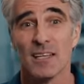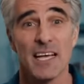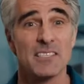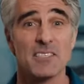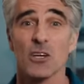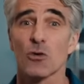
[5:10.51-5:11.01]

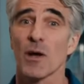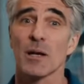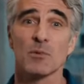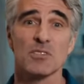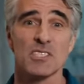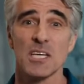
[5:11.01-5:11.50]
like its
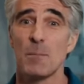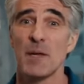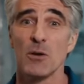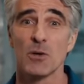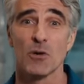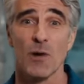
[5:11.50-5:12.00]
incredible
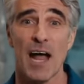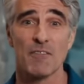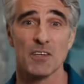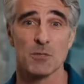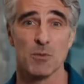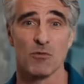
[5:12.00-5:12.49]
CPU and
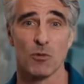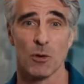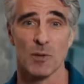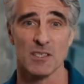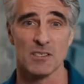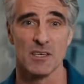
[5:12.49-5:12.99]
graphics
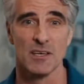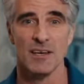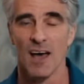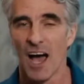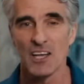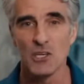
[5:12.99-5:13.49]
performance,
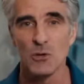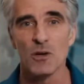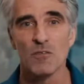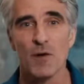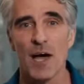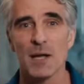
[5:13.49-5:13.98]
a
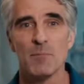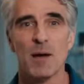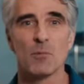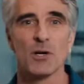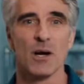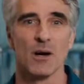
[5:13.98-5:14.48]
unified
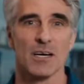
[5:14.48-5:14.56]
memory